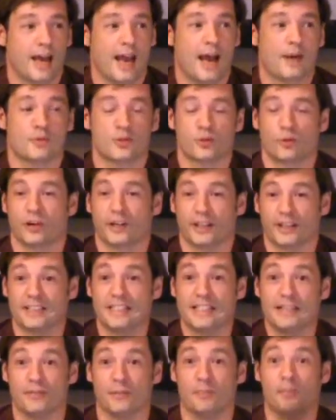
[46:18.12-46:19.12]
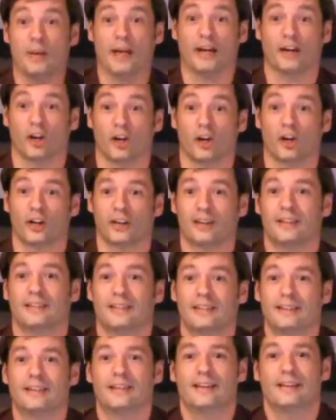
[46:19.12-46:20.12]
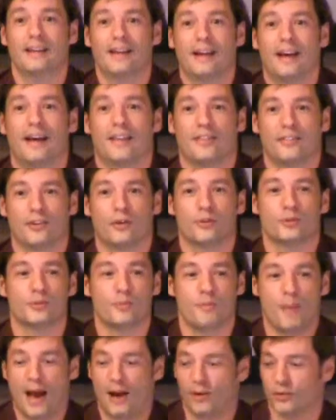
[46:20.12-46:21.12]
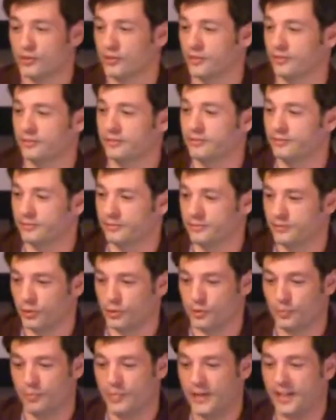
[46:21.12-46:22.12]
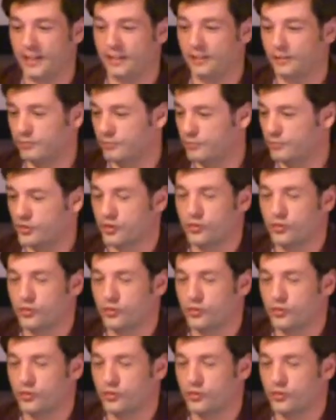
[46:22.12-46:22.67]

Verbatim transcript: the App Store gets even bigger and those mounds of those big